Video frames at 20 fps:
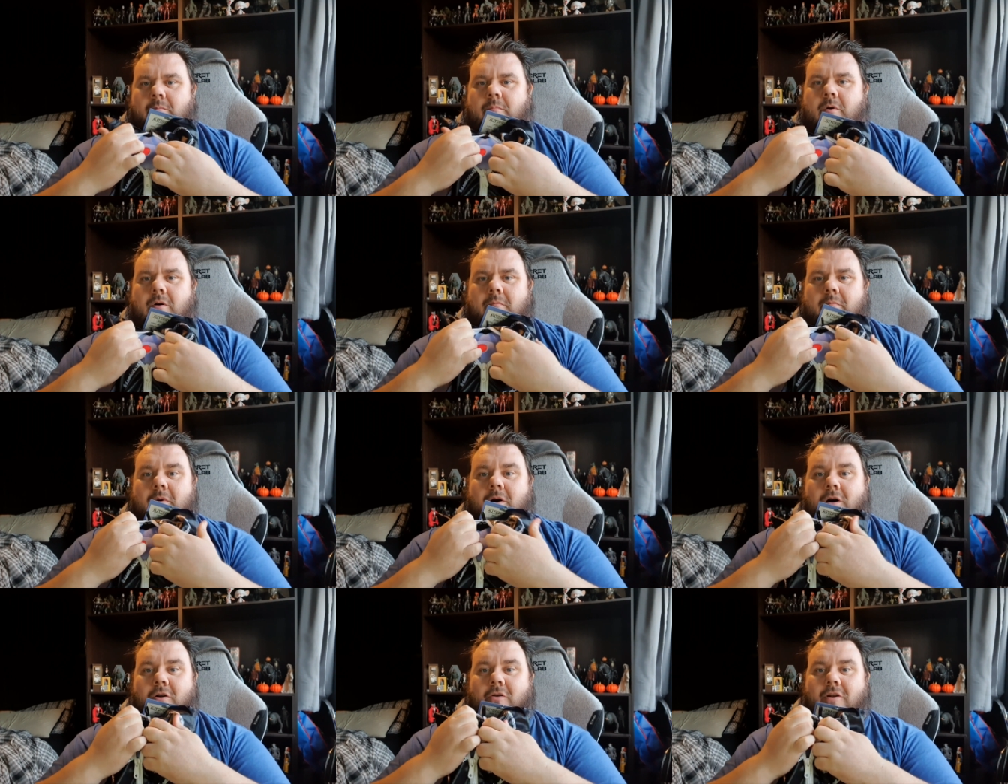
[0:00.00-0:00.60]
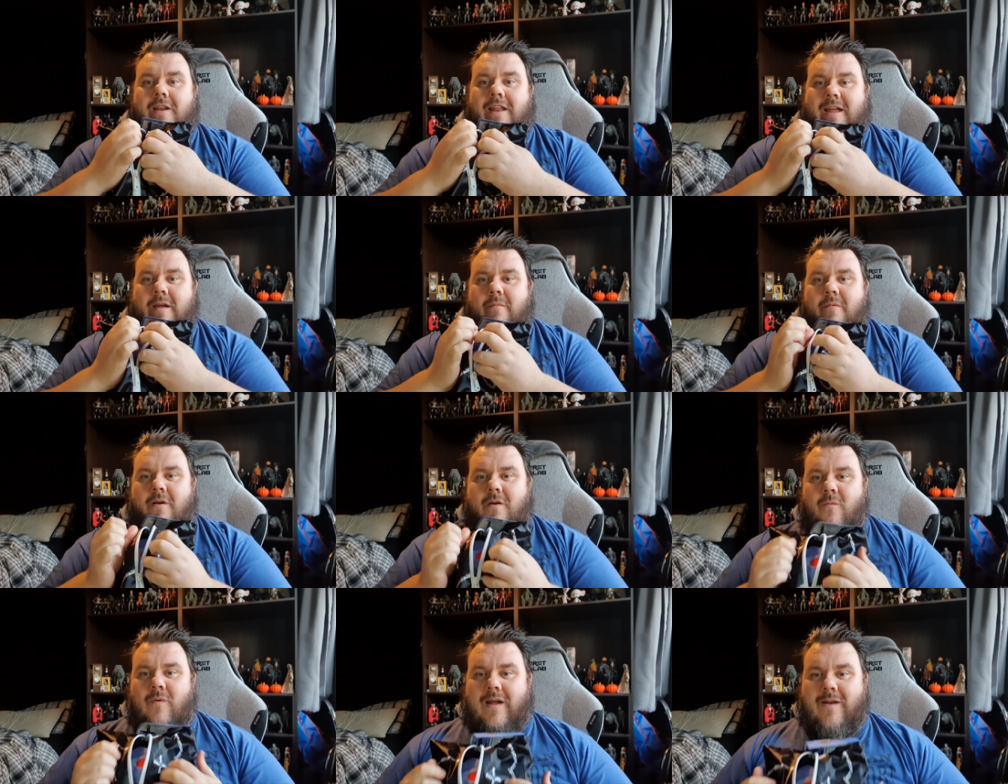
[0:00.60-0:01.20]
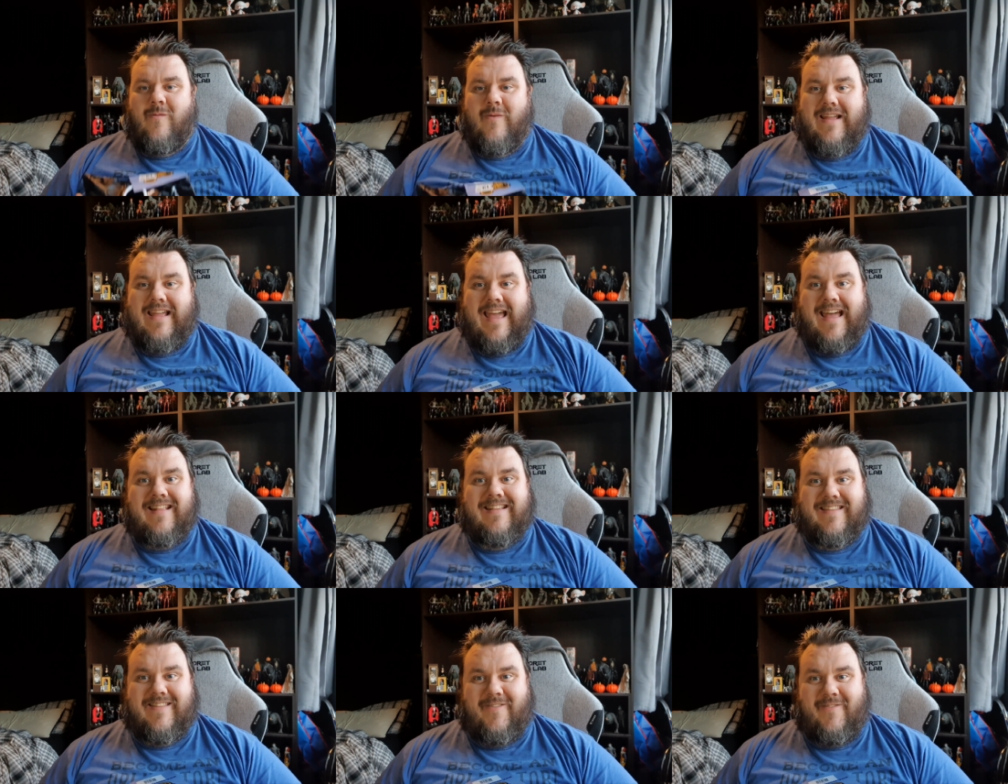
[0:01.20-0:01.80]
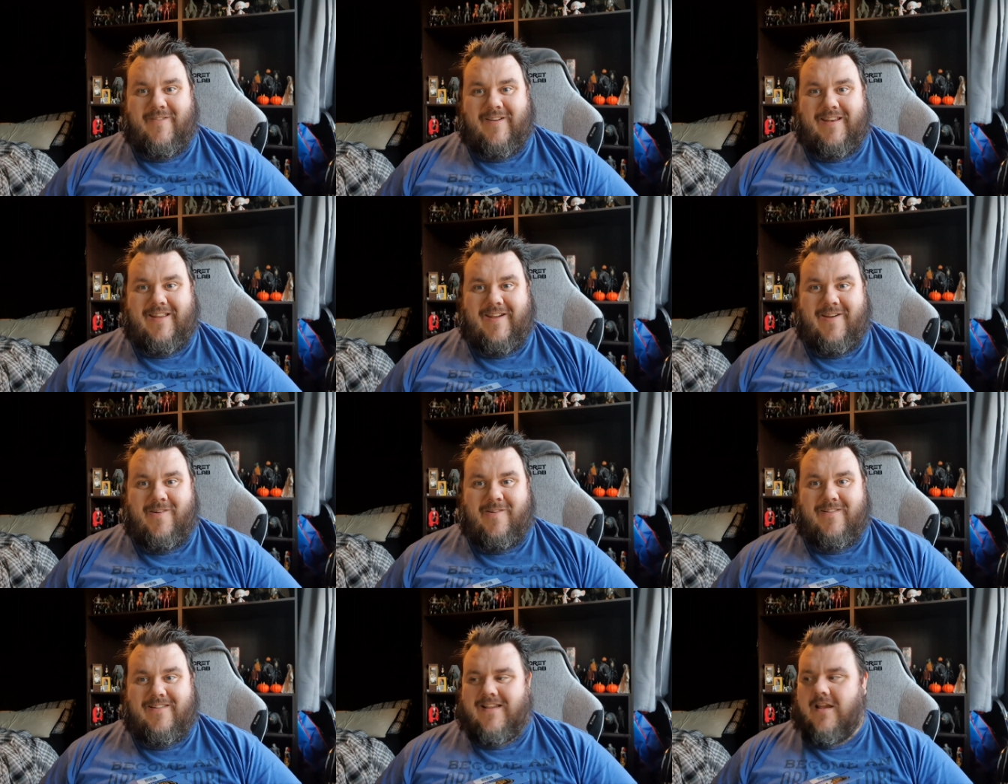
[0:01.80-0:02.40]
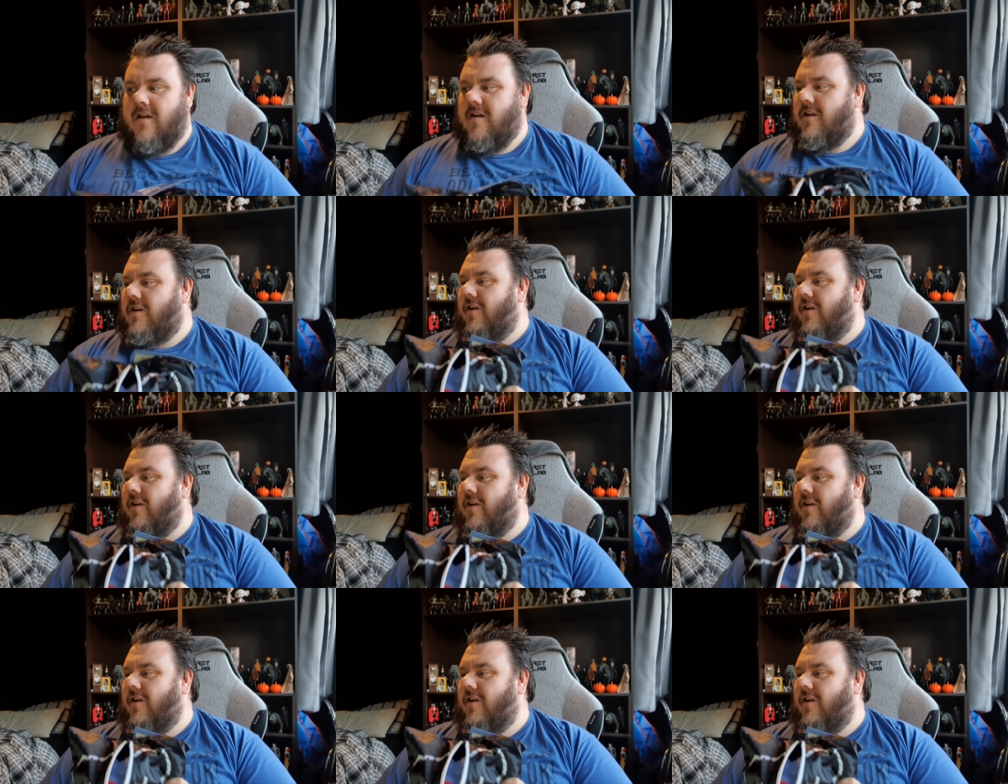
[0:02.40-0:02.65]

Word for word: But more on him when we get to the videos.